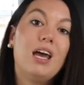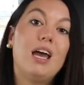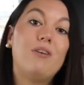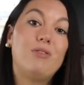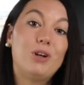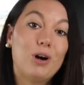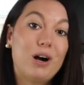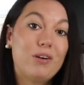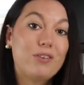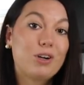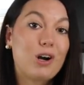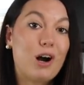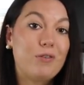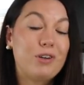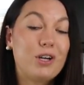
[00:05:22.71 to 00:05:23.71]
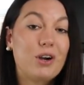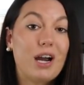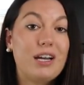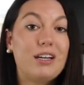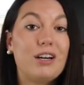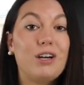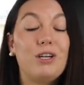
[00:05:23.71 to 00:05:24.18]
If you don't have a coffee
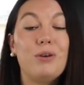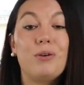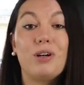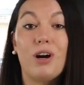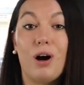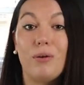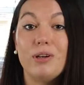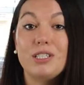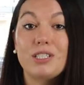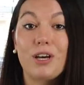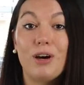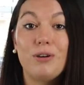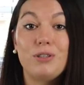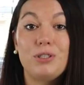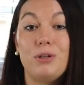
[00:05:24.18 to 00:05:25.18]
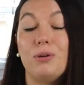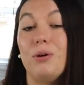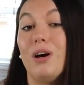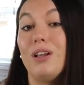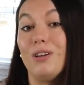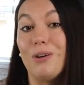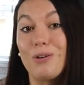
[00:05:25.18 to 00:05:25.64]
grinder, you can always go
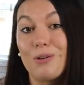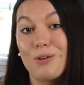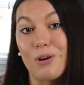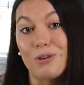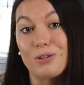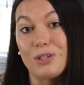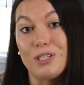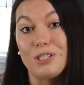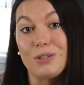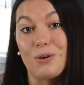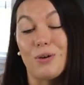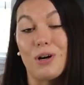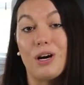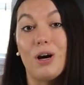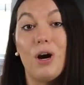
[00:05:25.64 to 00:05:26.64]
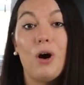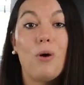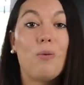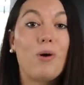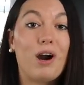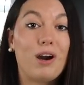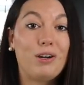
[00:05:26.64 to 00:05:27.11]
to a local grocery store
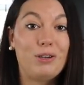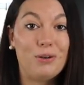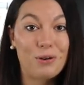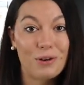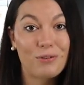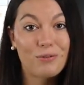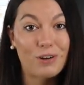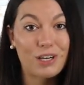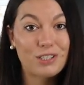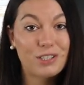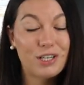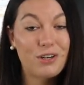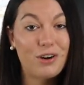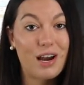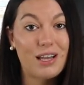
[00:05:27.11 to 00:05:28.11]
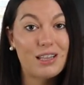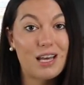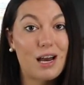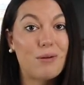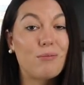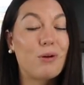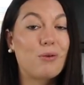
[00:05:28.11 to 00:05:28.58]
where you can freshly grind
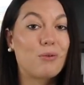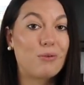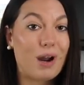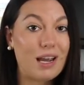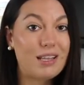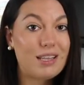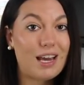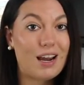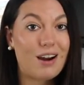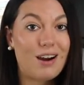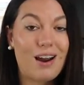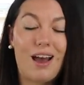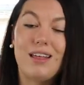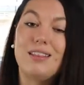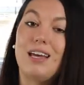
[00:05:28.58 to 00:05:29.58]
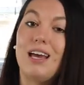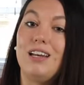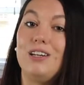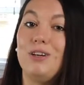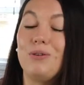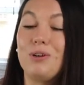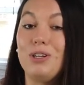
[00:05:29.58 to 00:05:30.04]
them right there, and
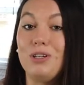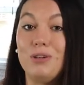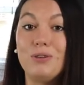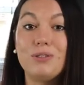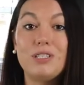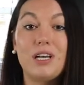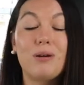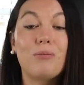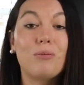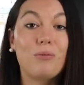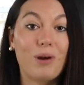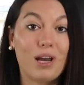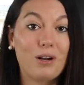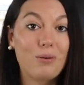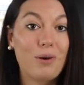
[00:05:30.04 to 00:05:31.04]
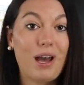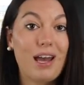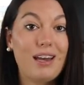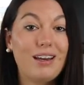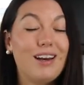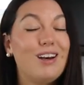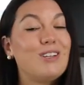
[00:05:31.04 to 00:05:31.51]
then you can use them right
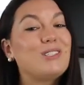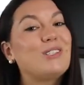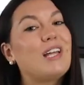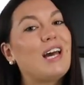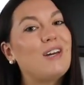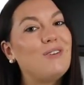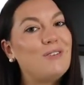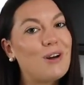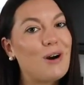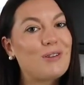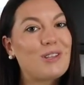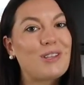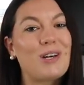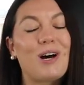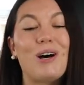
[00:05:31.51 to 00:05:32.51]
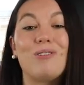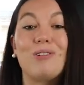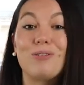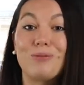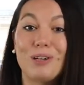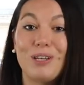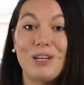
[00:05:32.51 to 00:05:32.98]
away so that you know that they'll have
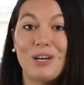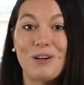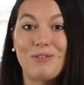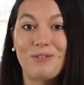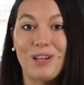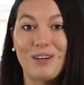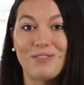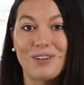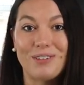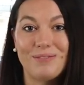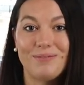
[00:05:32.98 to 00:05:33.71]
a really good flavor.